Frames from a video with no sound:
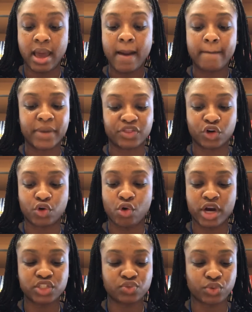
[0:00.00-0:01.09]
But the
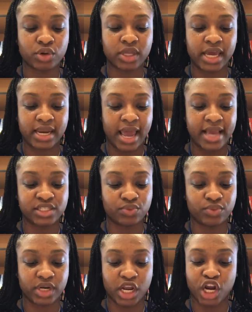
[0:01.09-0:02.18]
court's ruling in
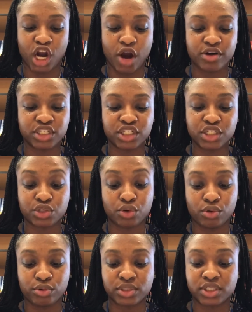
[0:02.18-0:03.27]
Hazelwood encourages
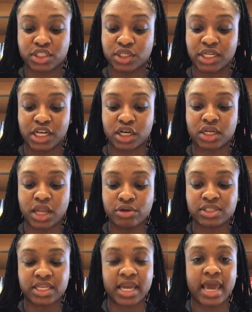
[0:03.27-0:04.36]
schools to look
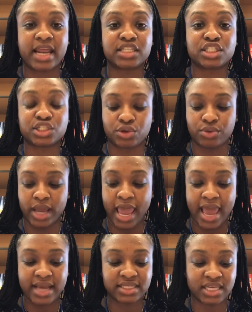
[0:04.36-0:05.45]
closely at a student
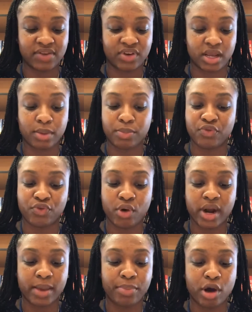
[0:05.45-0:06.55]
activity before
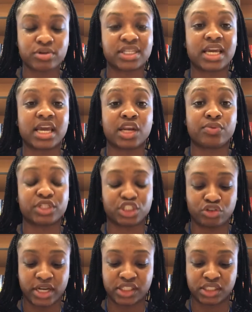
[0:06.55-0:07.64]
imposing any
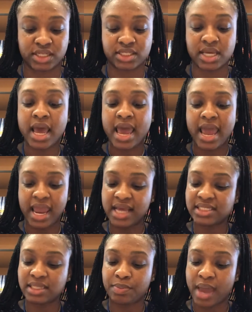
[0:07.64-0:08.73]
restrictions and
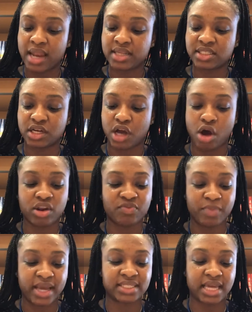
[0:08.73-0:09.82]
to balance the goal of
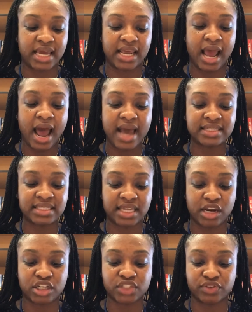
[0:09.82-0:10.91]
maintaining high
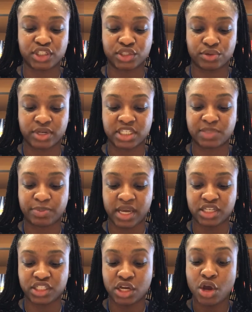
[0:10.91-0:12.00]
standards for student
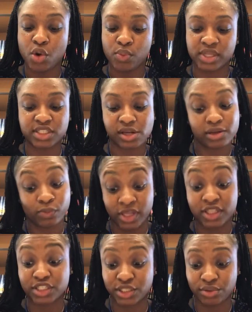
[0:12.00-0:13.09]
speech
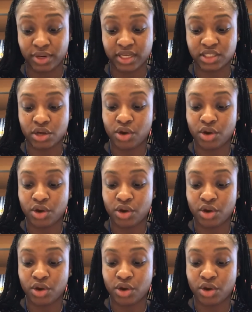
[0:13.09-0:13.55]
with students'